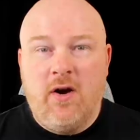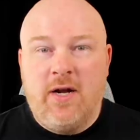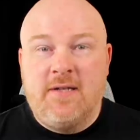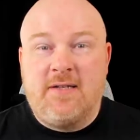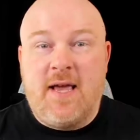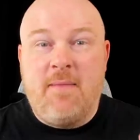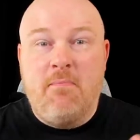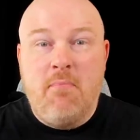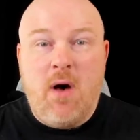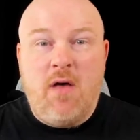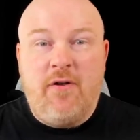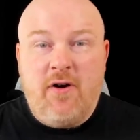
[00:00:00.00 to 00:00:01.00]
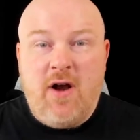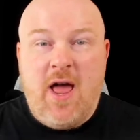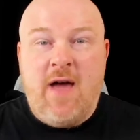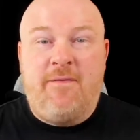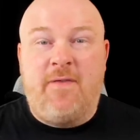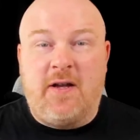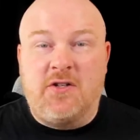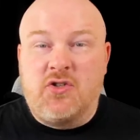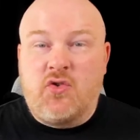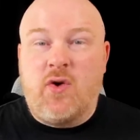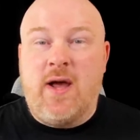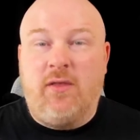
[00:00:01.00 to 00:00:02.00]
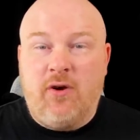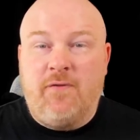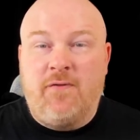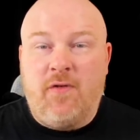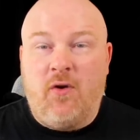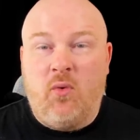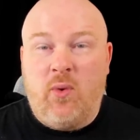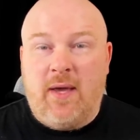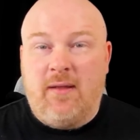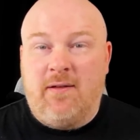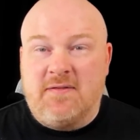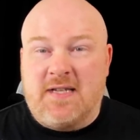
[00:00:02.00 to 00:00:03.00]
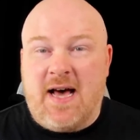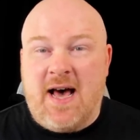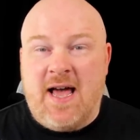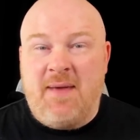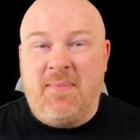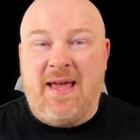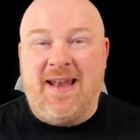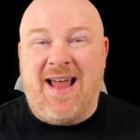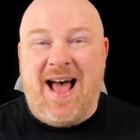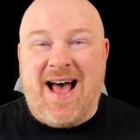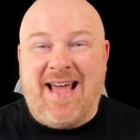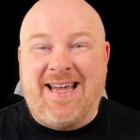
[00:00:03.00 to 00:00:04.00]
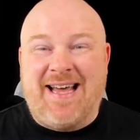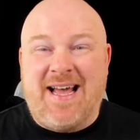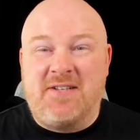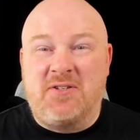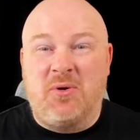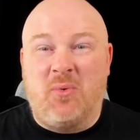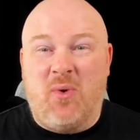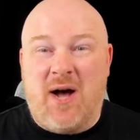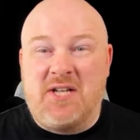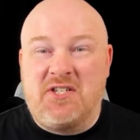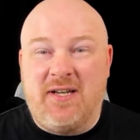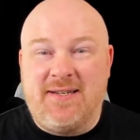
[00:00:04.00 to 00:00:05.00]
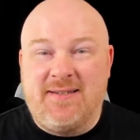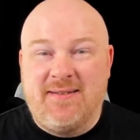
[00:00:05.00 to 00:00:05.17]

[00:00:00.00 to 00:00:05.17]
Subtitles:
There is a mother effing trailer for The Wheel of Time, and I got to watch